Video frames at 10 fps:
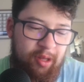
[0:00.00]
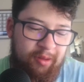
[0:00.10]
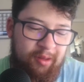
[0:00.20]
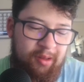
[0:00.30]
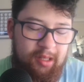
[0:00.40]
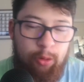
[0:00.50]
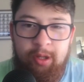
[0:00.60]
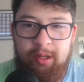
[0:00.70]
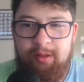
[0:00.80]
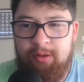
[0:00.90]
I think
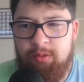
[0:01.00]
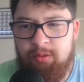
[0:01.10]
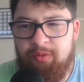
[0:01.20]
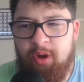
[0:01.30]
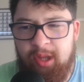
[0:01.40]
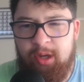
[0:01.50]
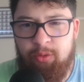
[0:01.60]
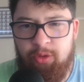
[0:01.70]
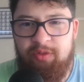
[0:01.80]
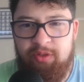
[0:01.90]
they'll find their
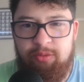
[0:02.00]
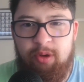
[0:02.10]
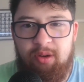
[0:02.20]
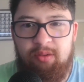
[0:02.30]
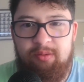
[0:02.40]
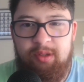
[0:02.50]
groove as well.